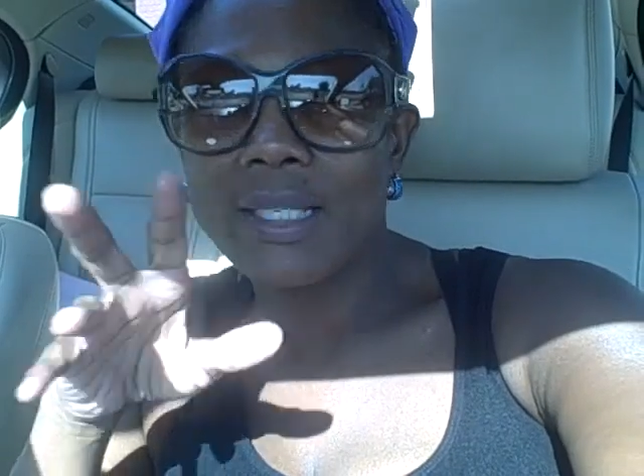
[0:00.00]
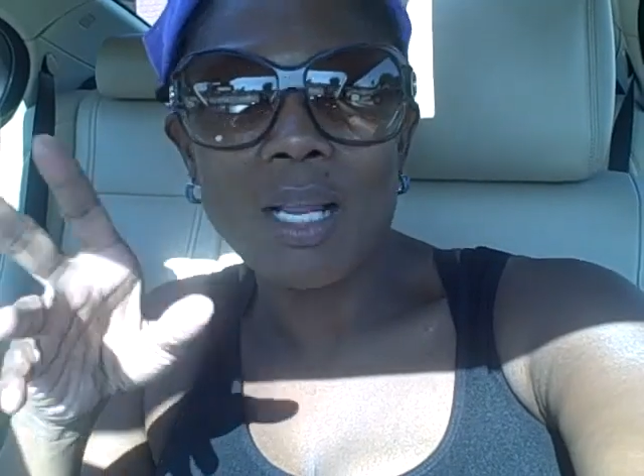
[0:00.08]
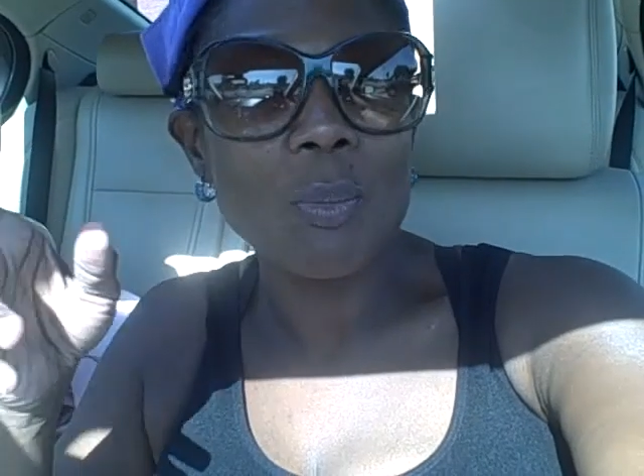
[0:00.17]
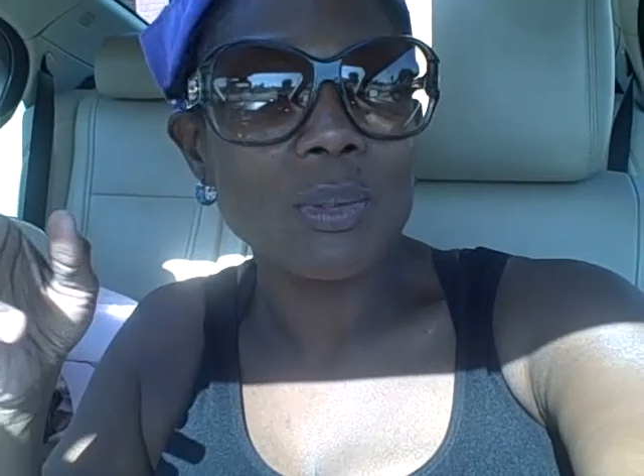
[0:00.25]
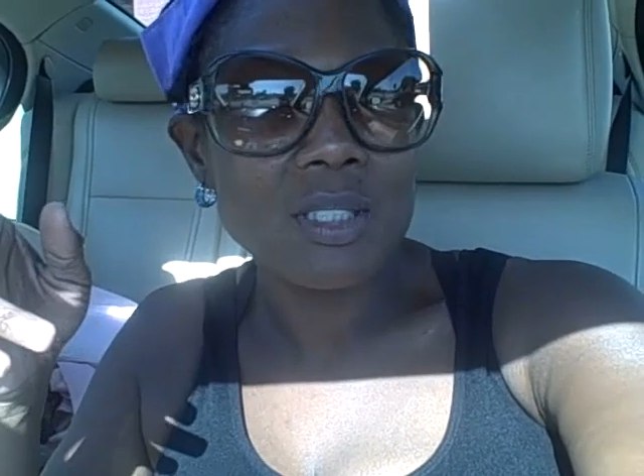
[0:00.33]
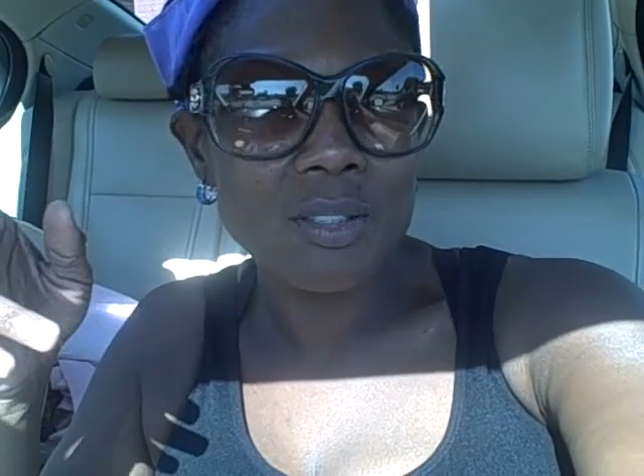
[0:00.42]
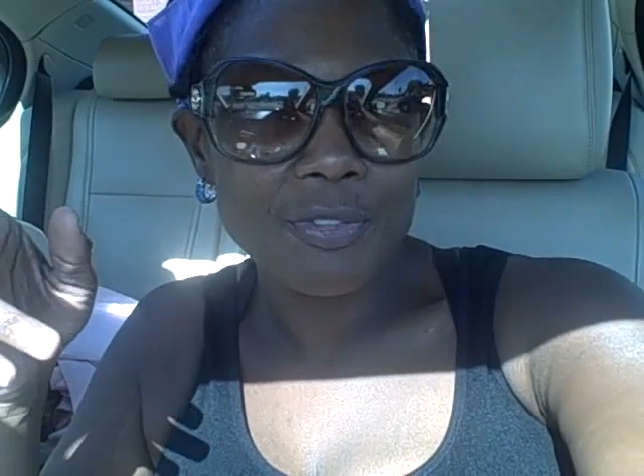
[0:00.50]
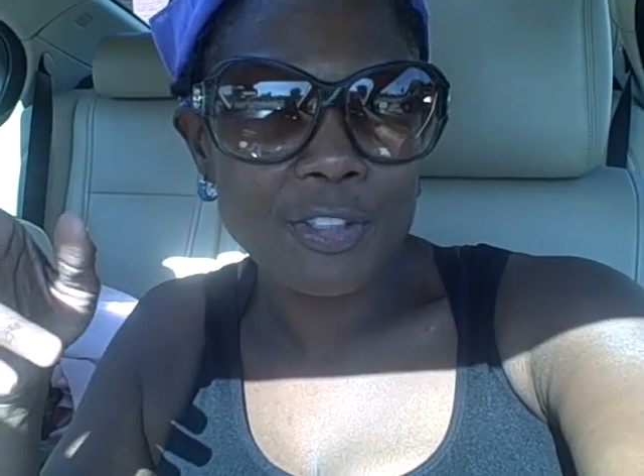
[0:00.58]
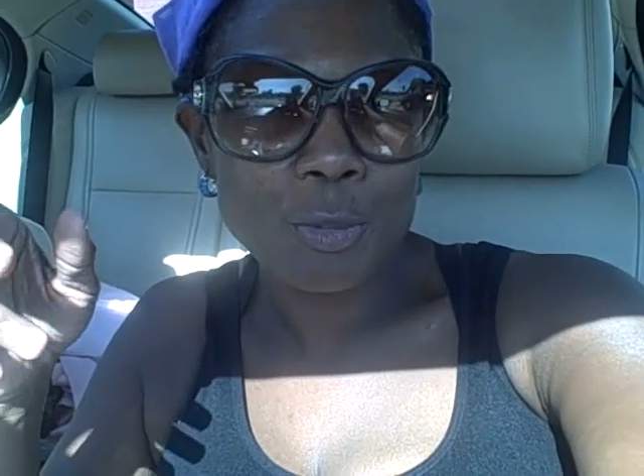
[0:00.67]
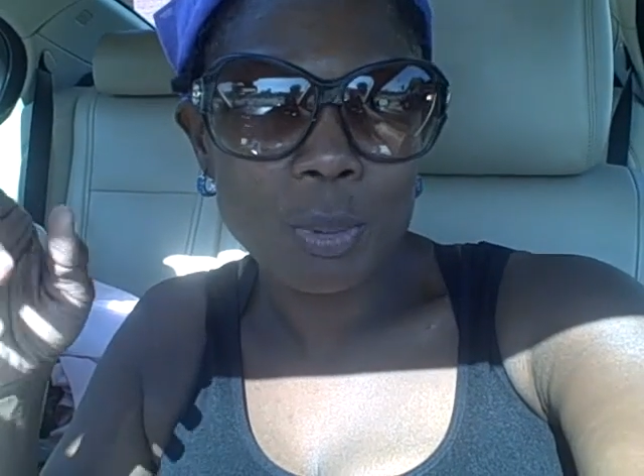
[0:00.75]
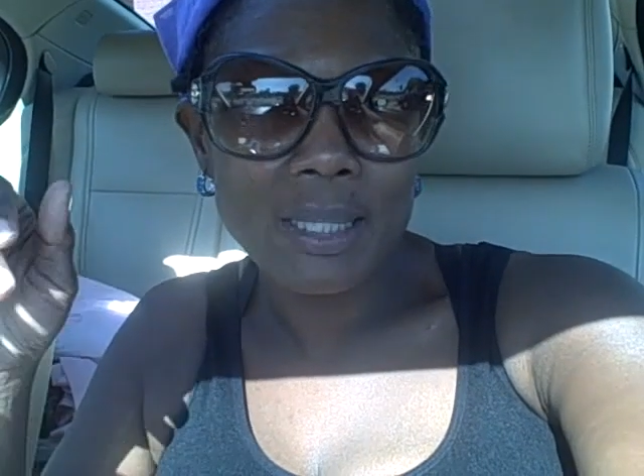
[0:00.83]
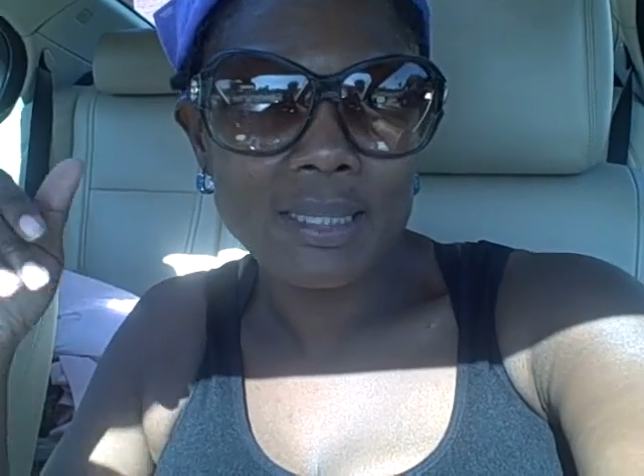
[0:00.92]
And I went to the
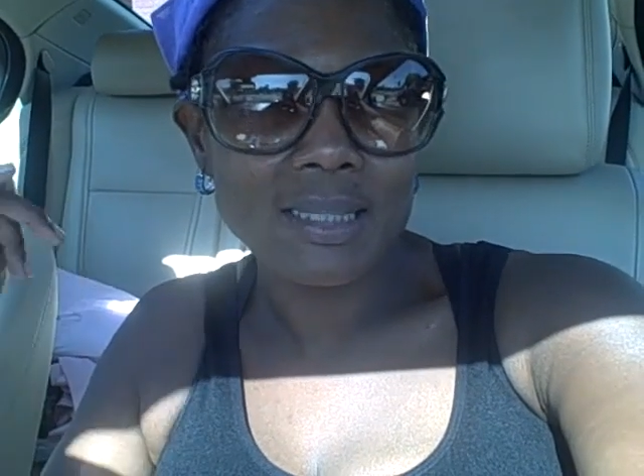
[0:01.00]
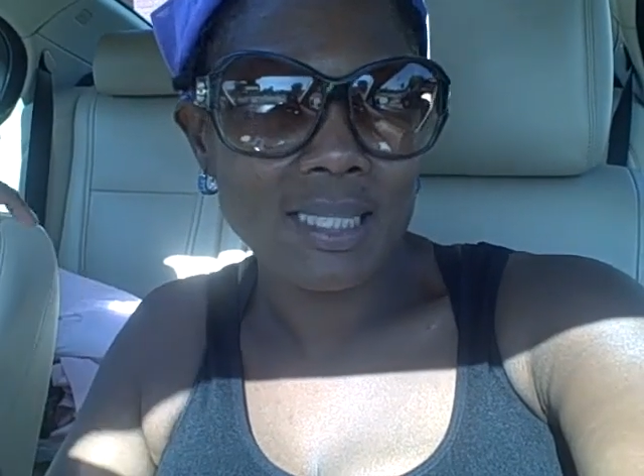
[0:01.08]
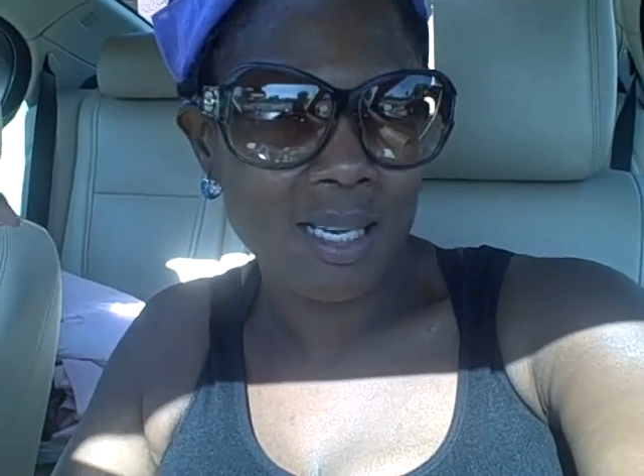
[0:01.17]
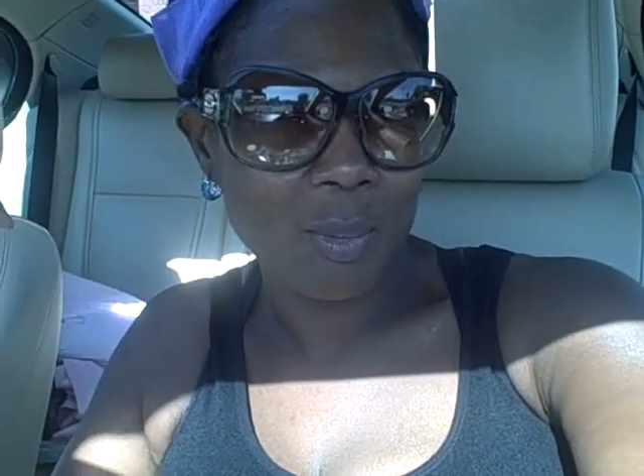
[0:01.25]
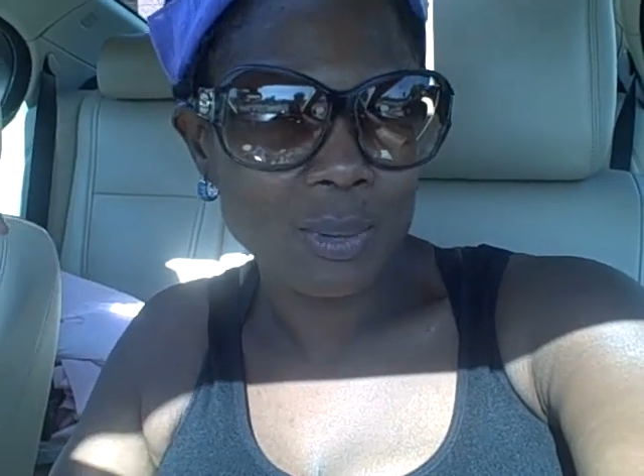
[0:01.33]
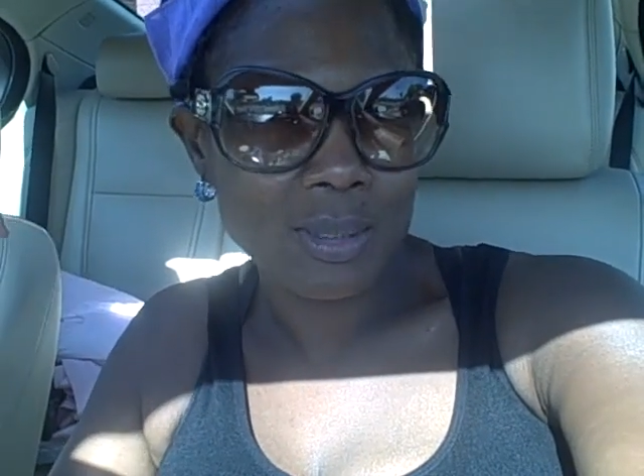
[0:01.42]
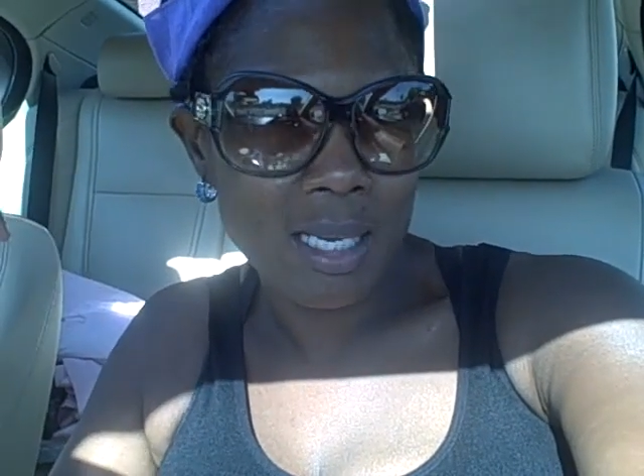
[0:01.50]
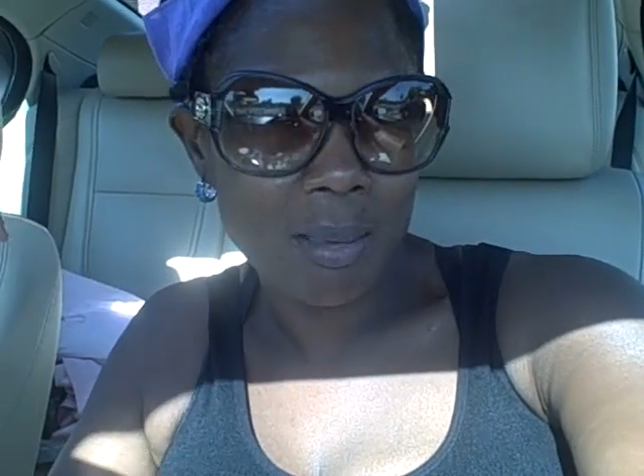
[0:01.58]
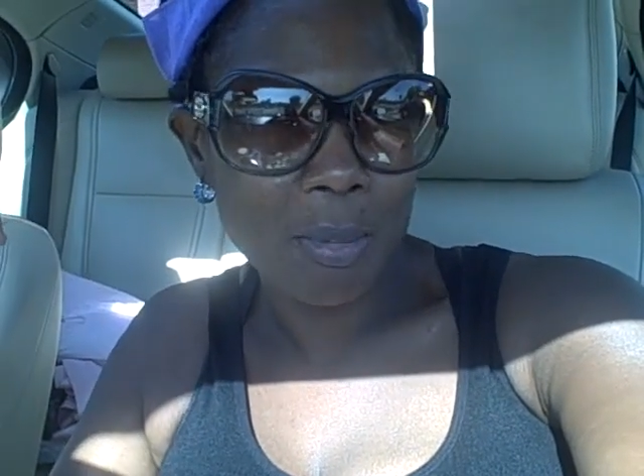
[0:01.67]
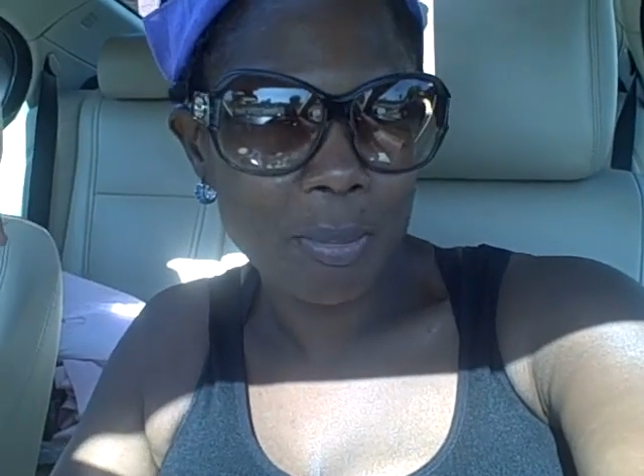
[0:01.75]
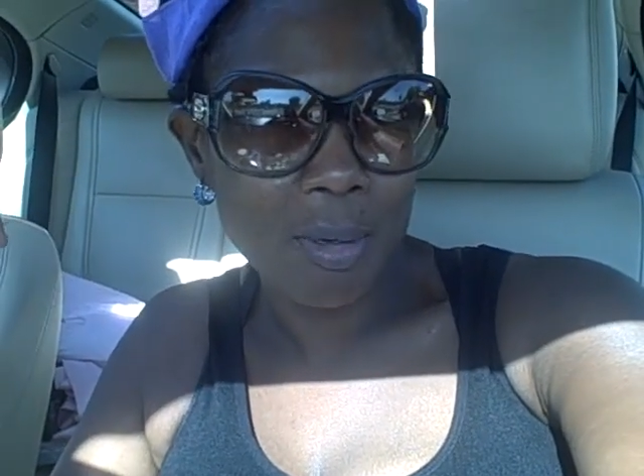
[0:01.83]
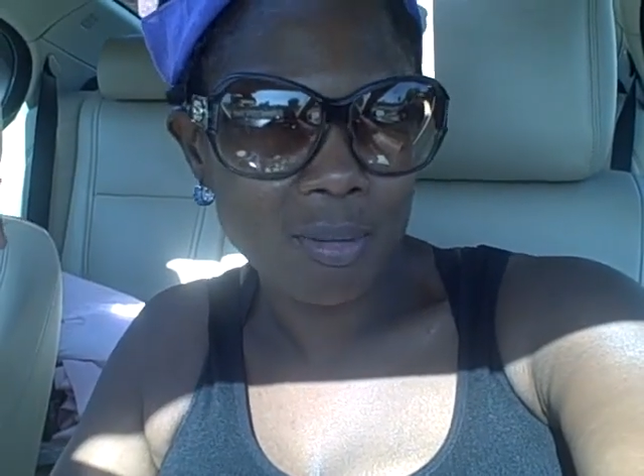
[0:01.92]
fish place and I went to
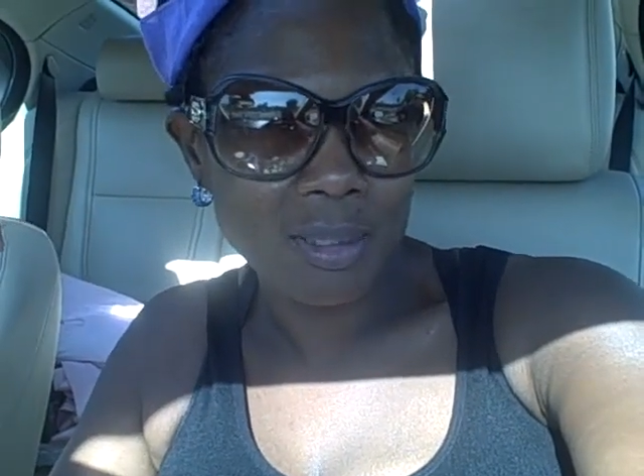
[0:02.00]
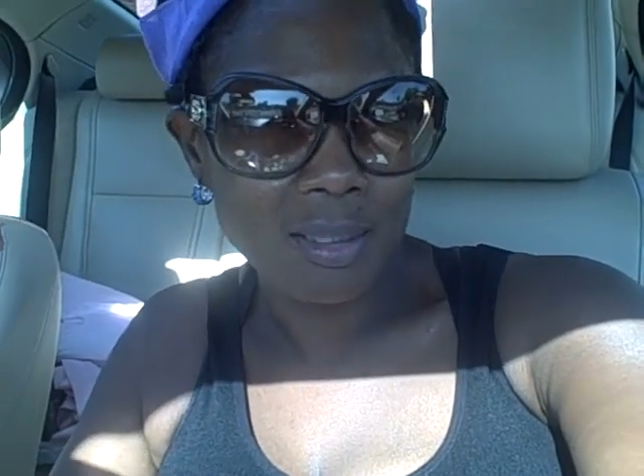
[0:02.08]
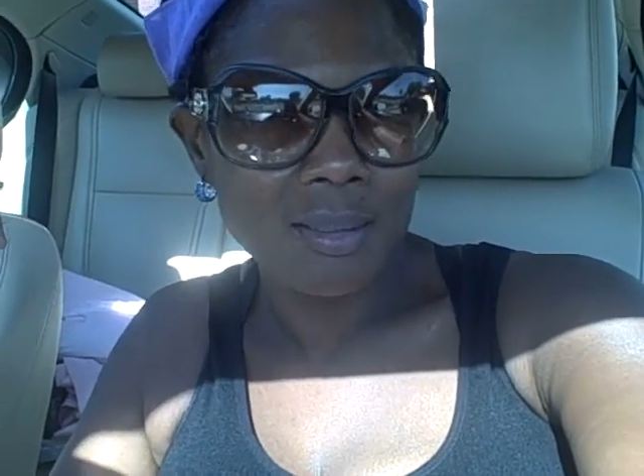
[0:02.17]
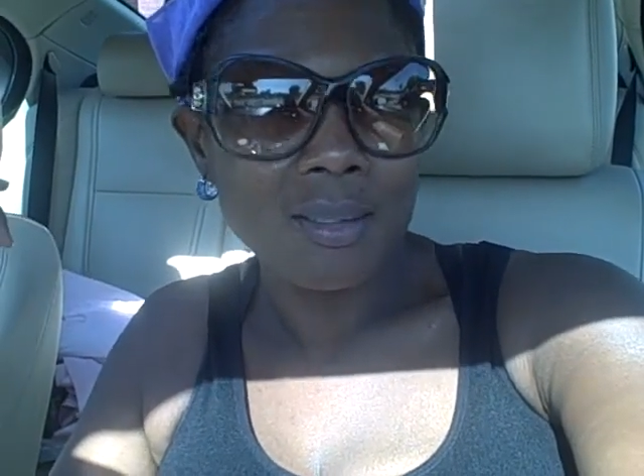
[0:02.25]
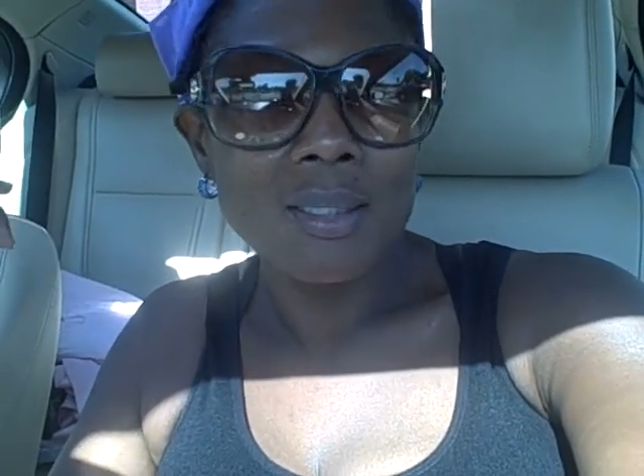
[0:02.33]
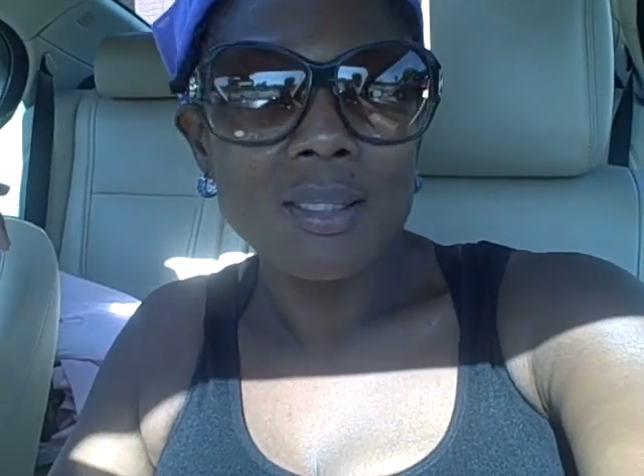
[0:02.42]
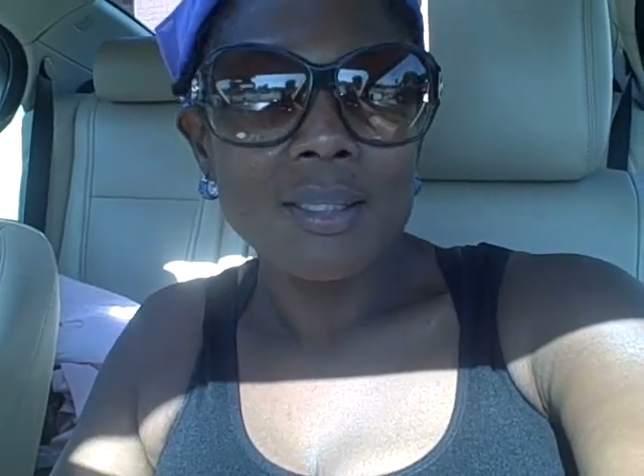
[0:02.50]
Amapola